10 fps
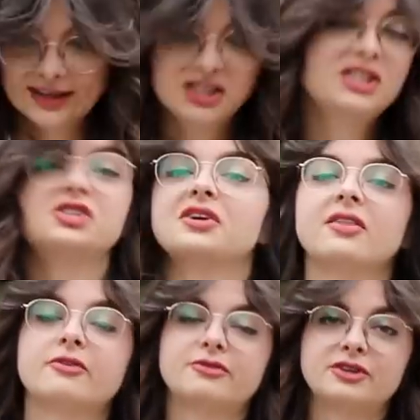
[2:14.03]
Actually,
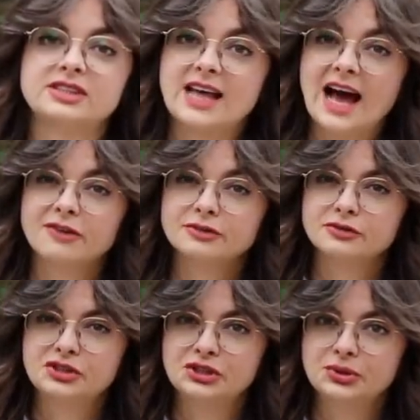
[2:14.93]
during the first half
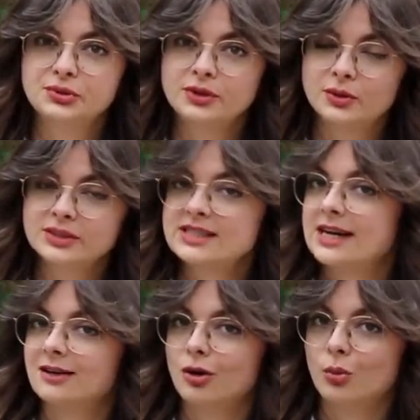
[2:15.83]
of June,
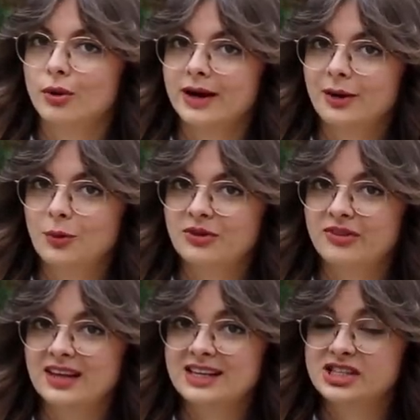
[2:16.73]
Holzkern are working with
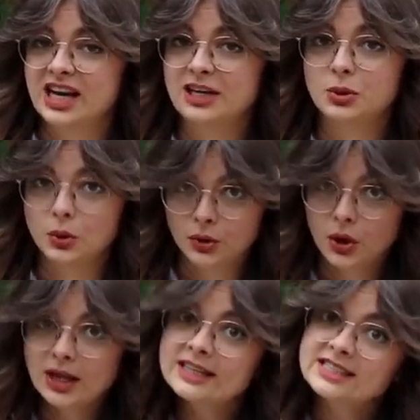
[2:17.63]
the Jane
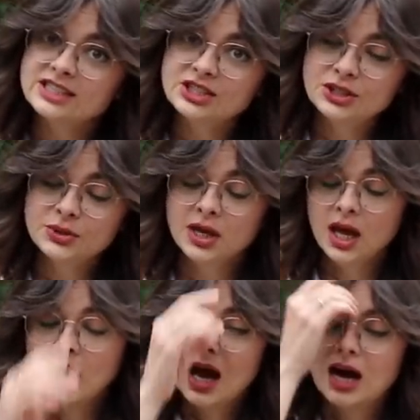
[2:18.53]
Goodall Institute,
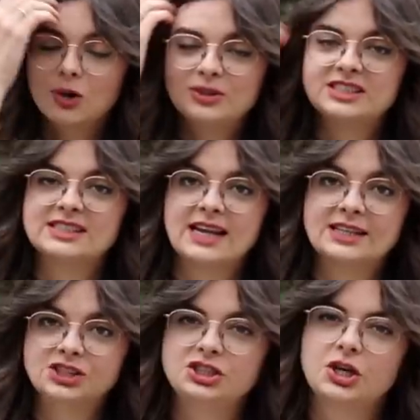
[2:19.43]
which is an
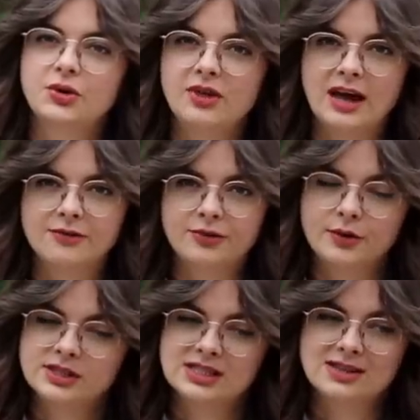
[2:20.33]
NGO that
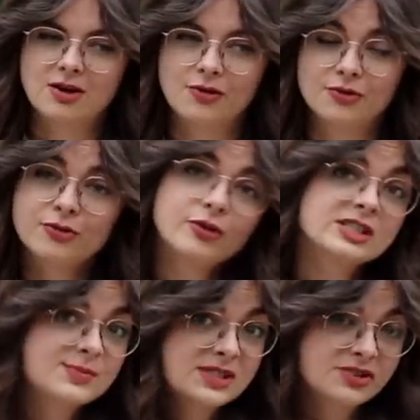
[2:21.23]
focuses on
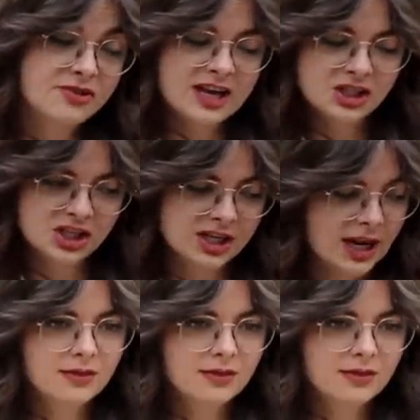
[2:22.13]
forest preservation.